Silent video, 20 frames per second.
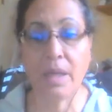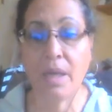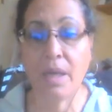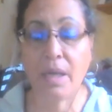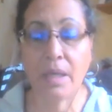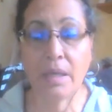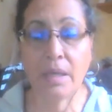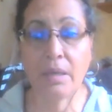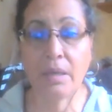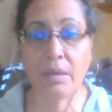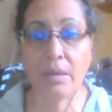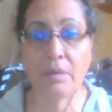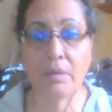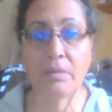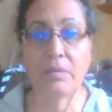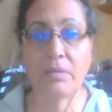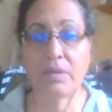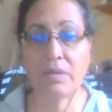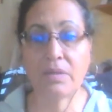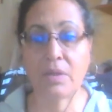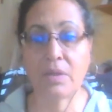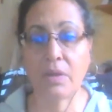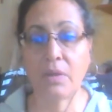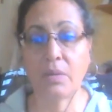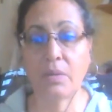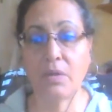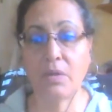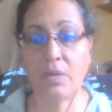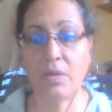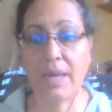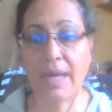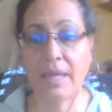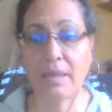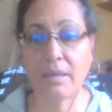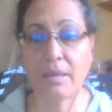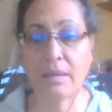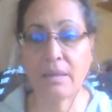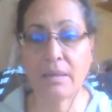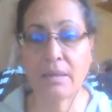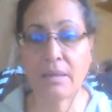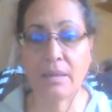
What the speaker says: important. So you can't.